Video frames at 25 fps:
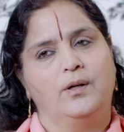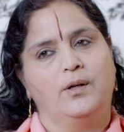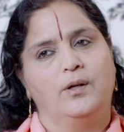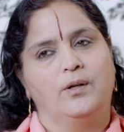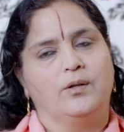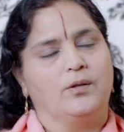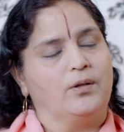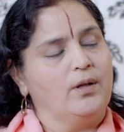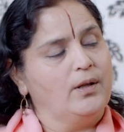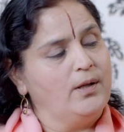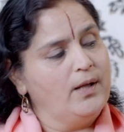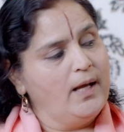
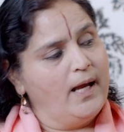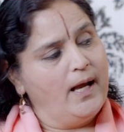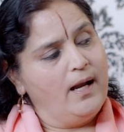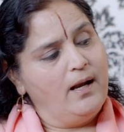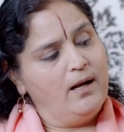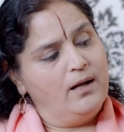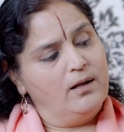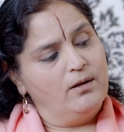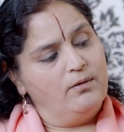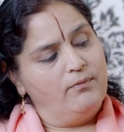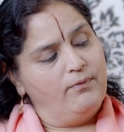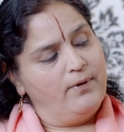So
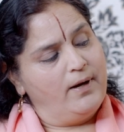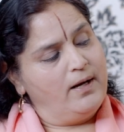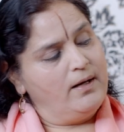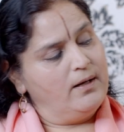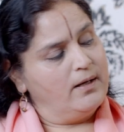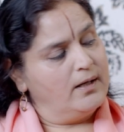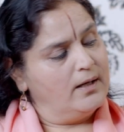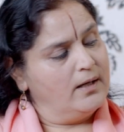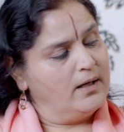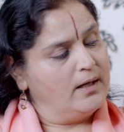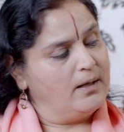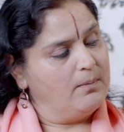Dayanand
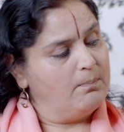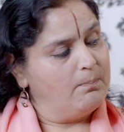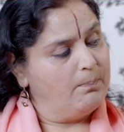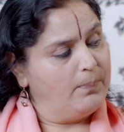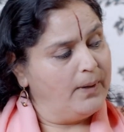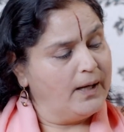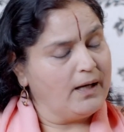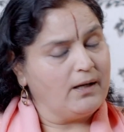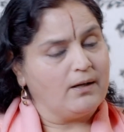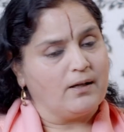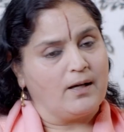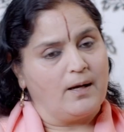went and he
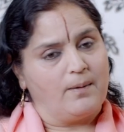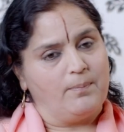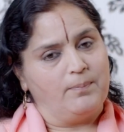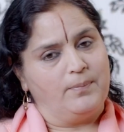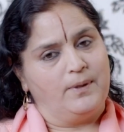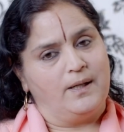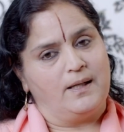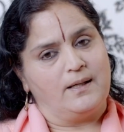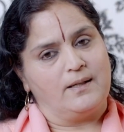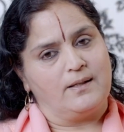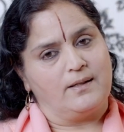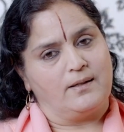picked up
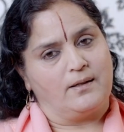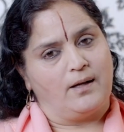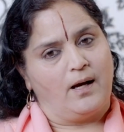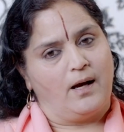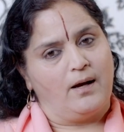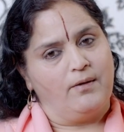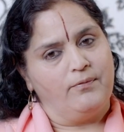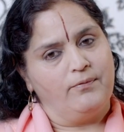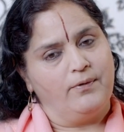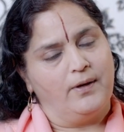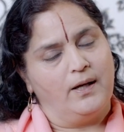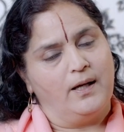that
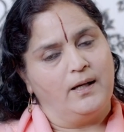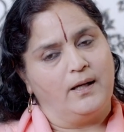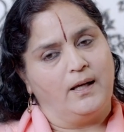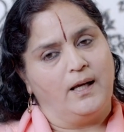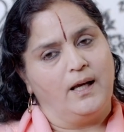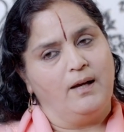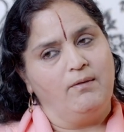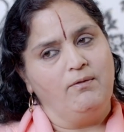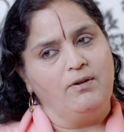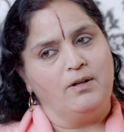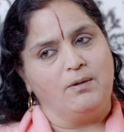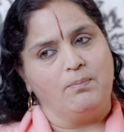staff and
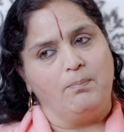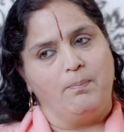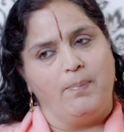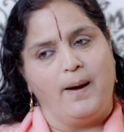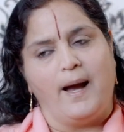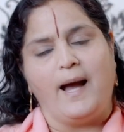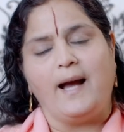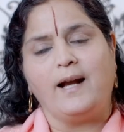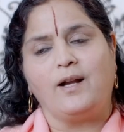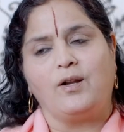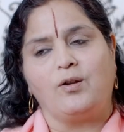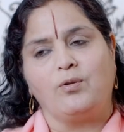gave it
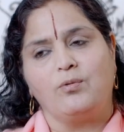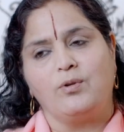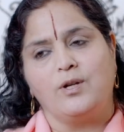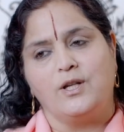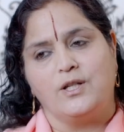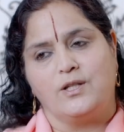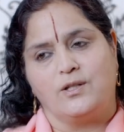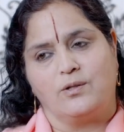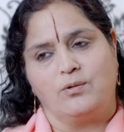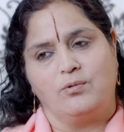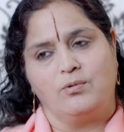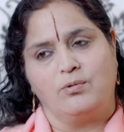back to
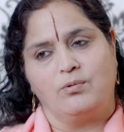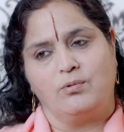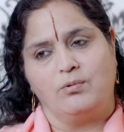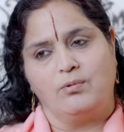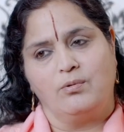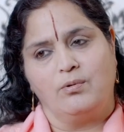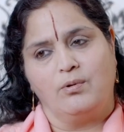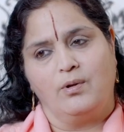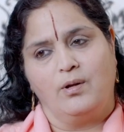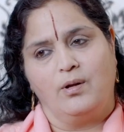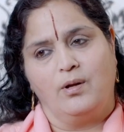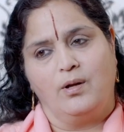his
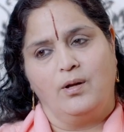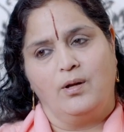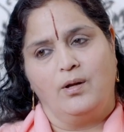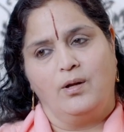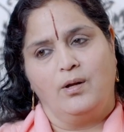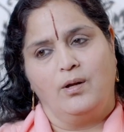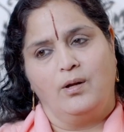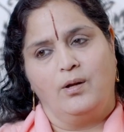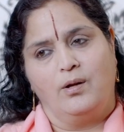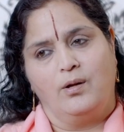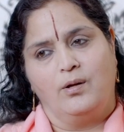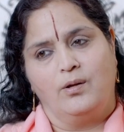Guru
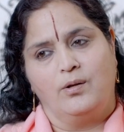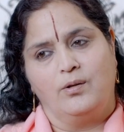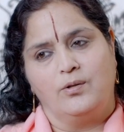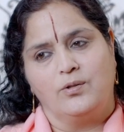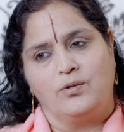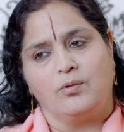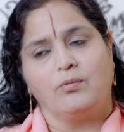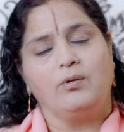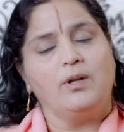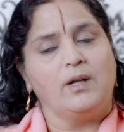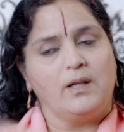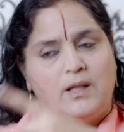
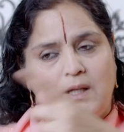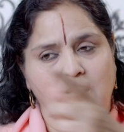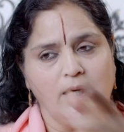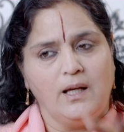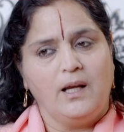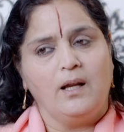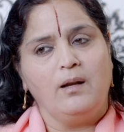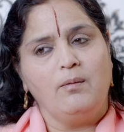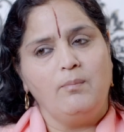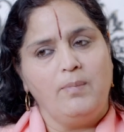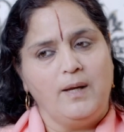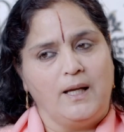so that he
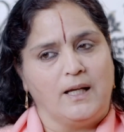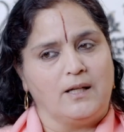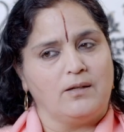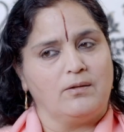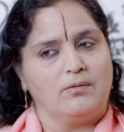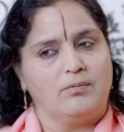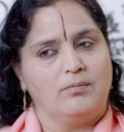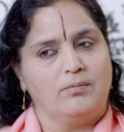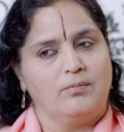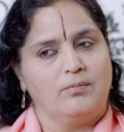can beat.